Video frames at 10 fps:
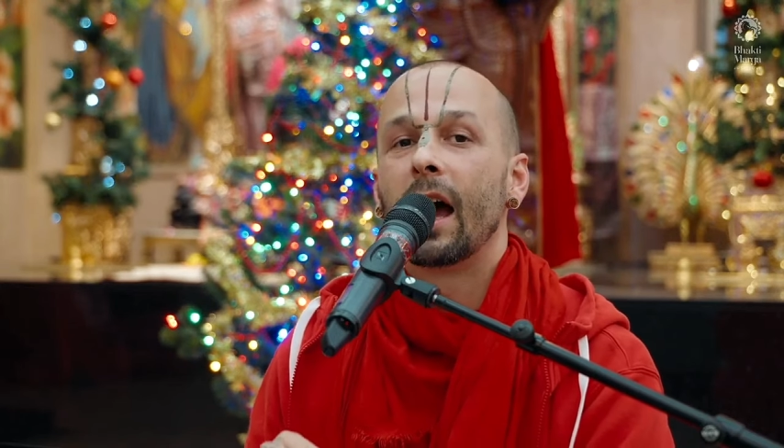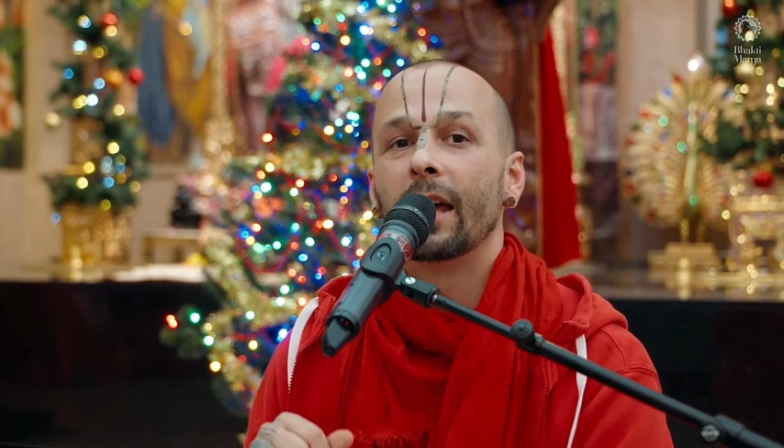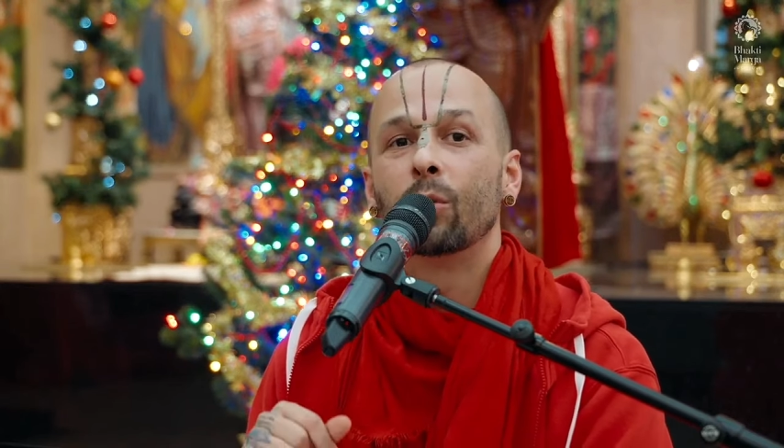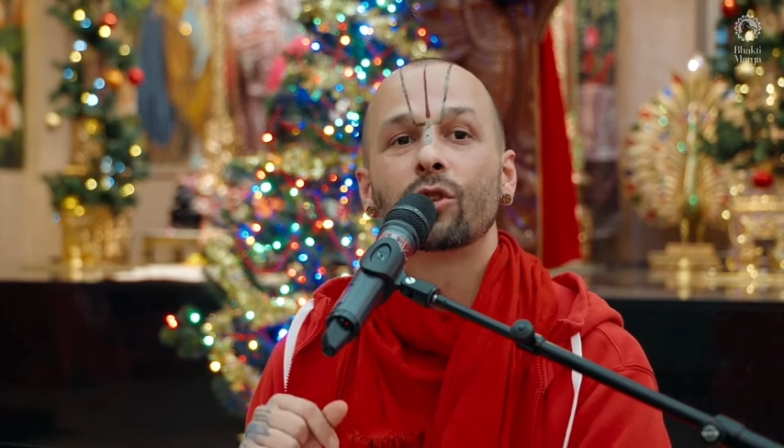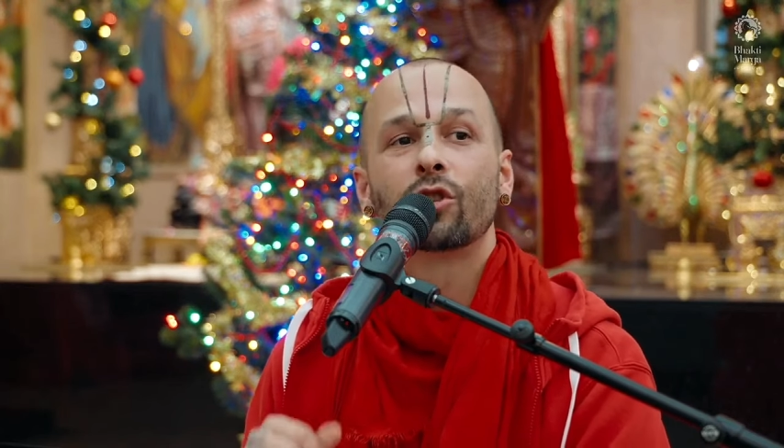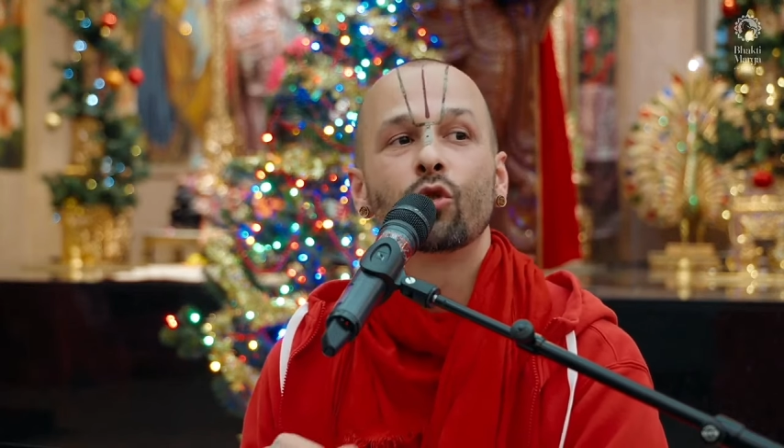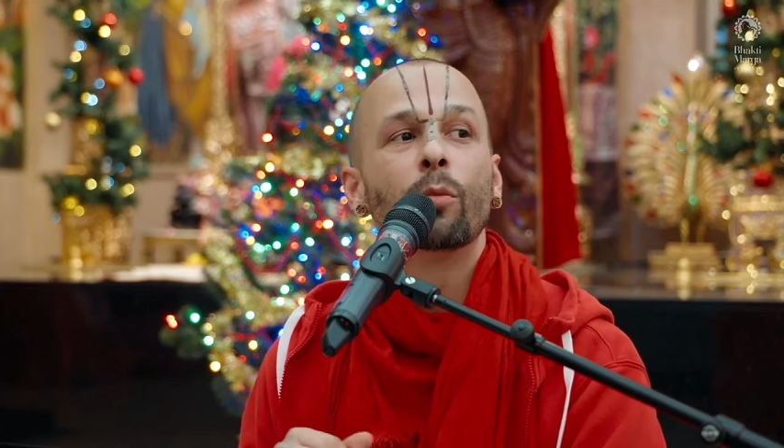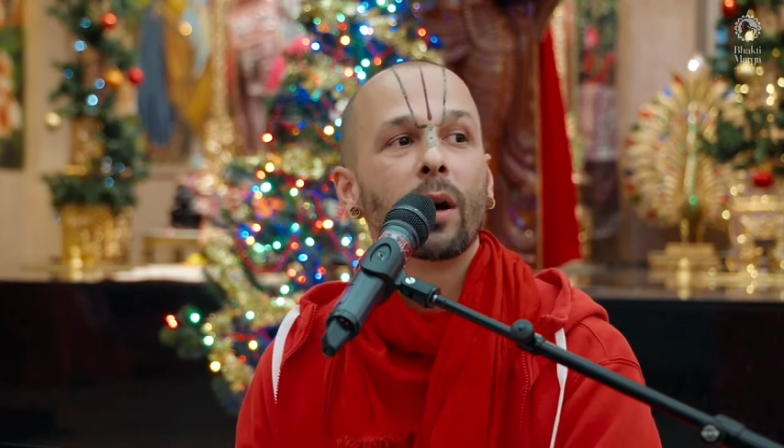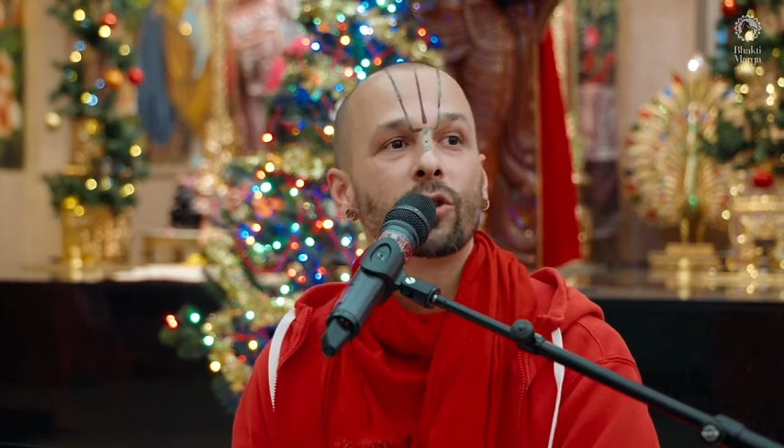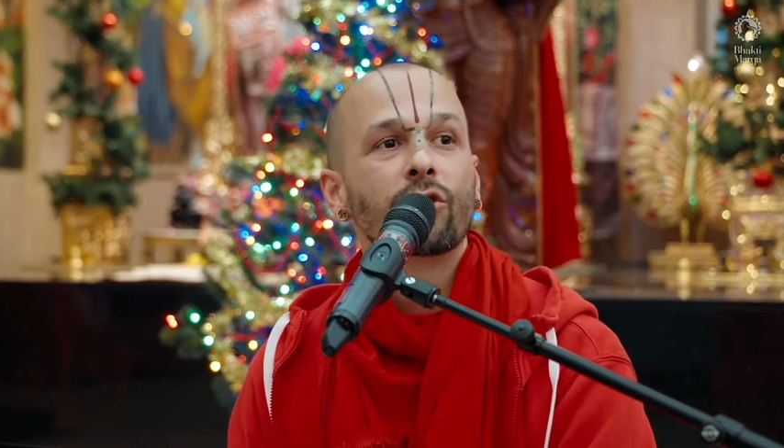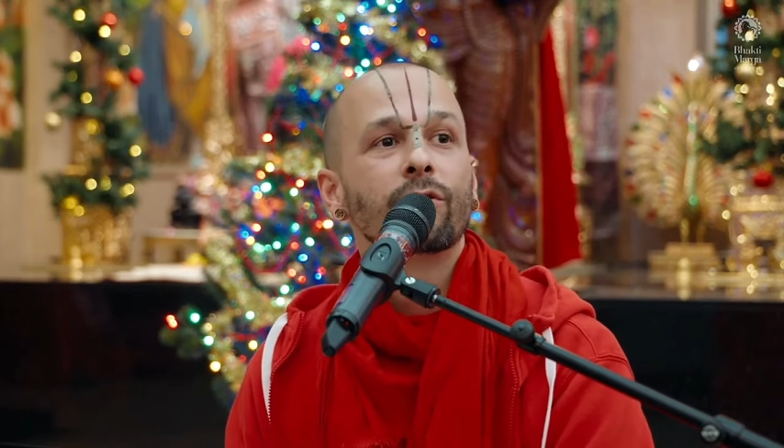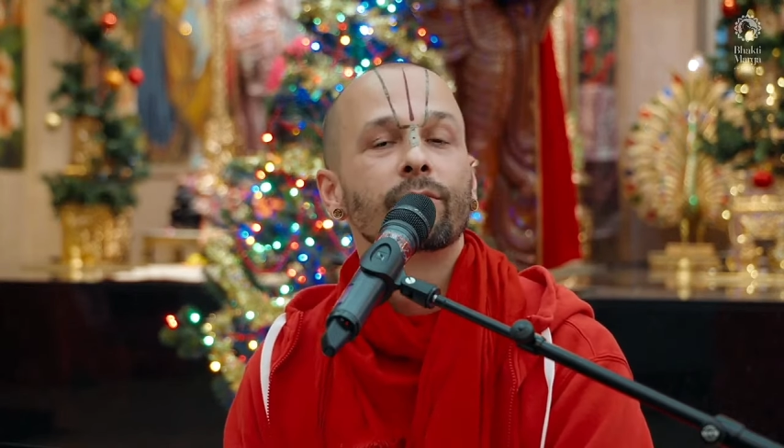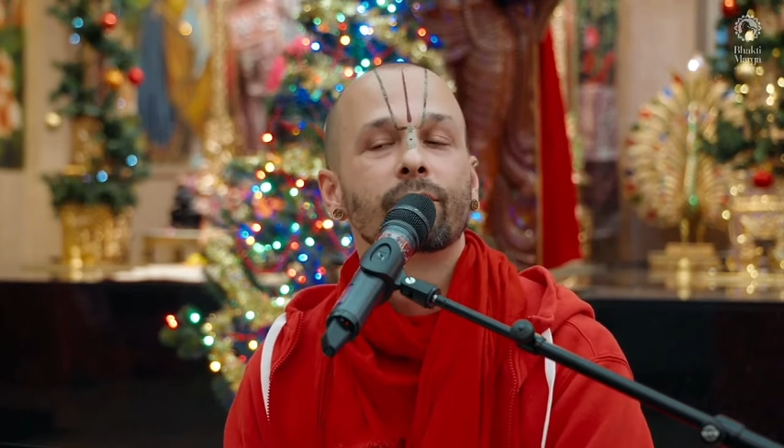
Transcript: it was too much.